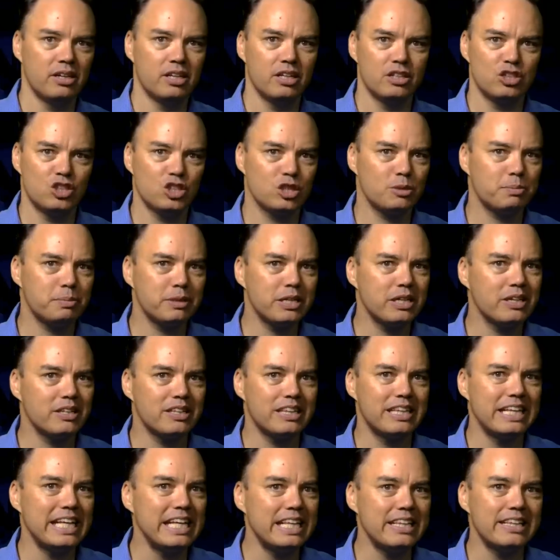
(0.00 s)
Just because
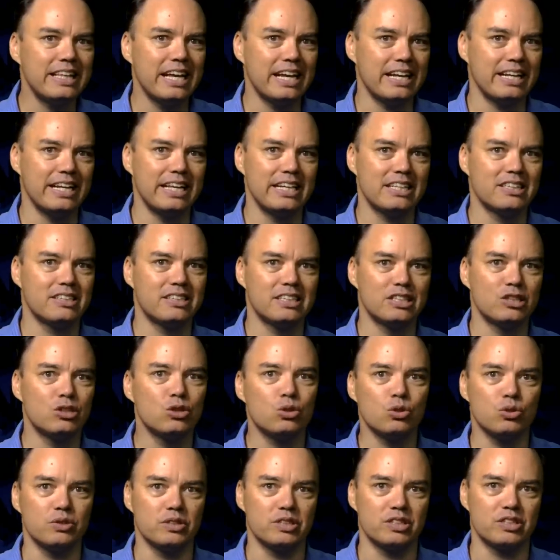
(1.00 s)
these techniques
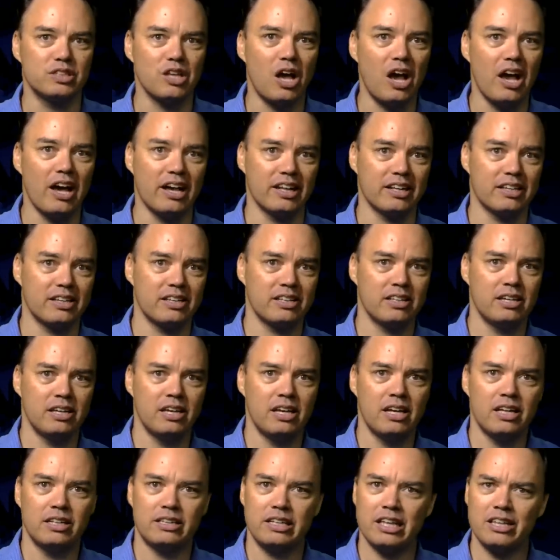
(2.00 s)
distort the science
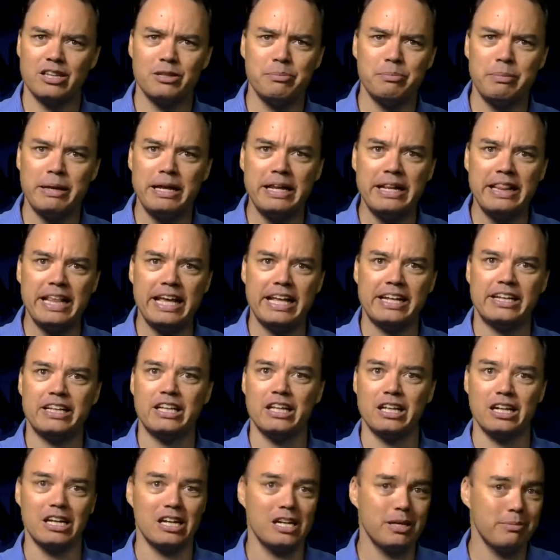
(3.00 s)
doesn't mean they're
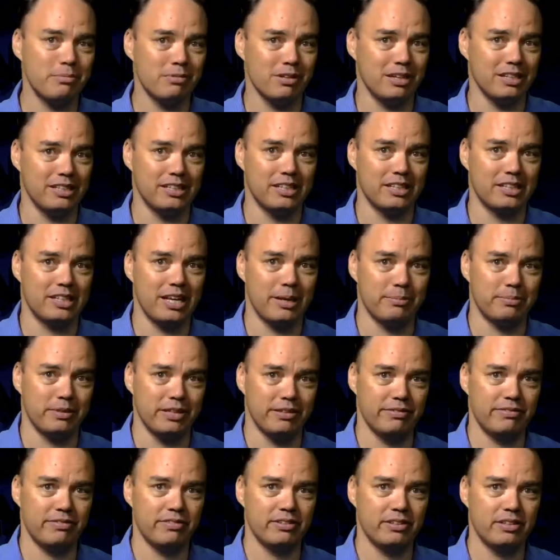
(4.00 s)
deliberately
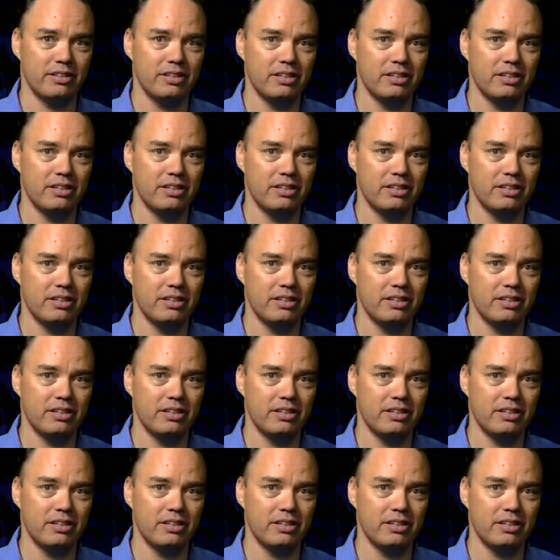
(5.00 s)
deceptive.